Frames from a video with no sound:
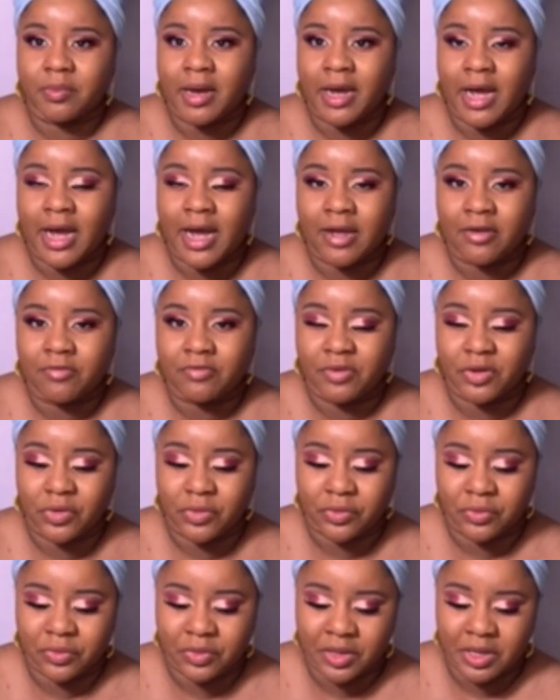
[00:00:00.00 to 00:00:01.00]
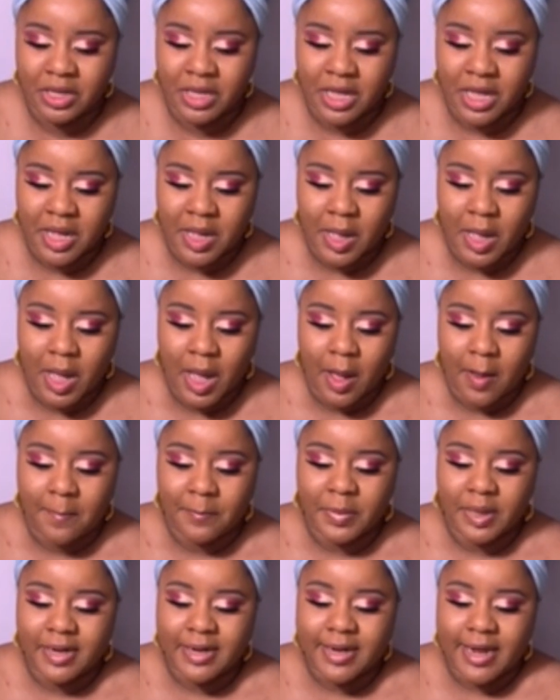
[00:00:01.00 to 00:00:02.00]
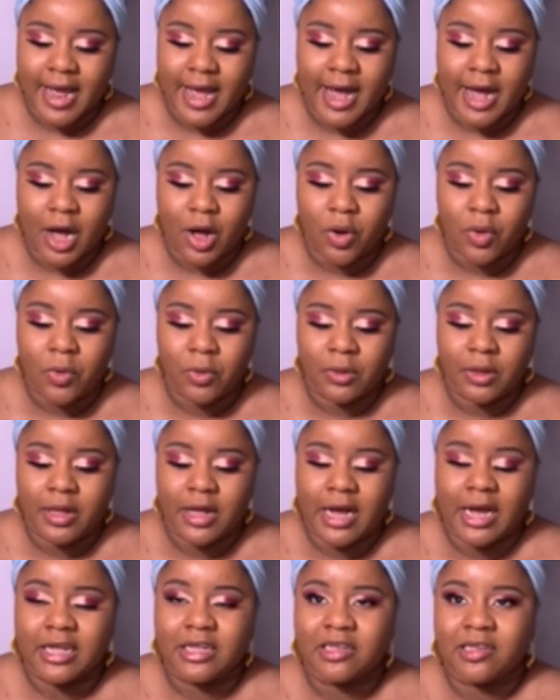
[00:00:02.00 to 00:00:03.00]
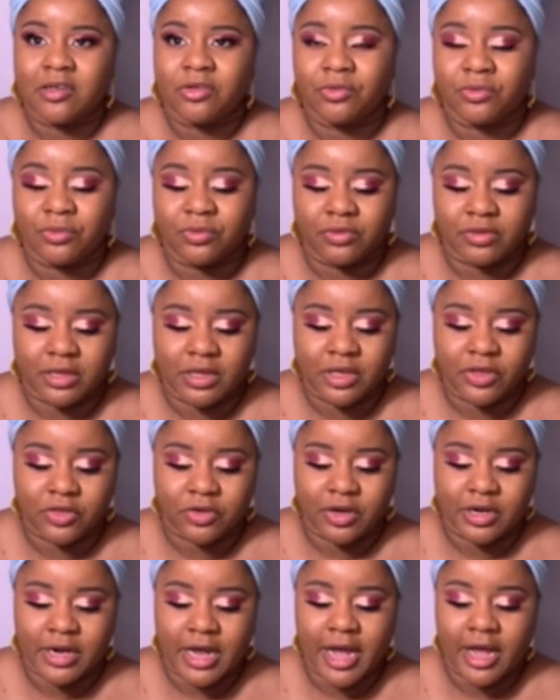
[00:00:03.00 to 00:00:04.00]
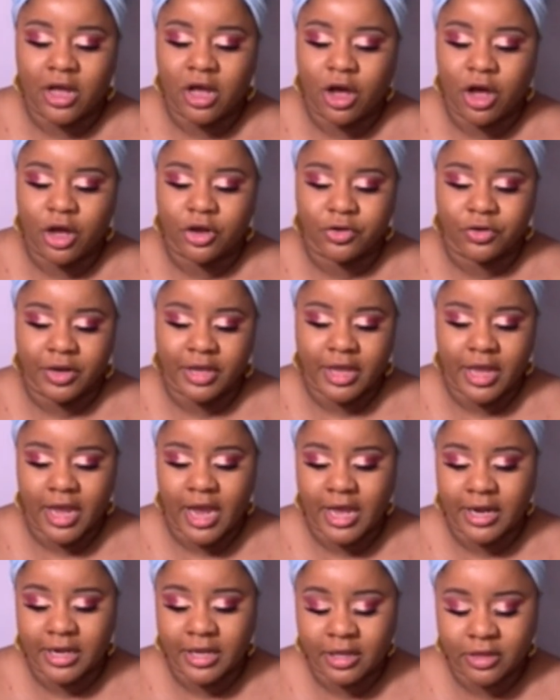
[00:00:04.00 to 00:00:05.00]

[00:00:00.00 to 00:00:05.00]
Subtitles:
iPhone. But now I use either a Nikon or a Canon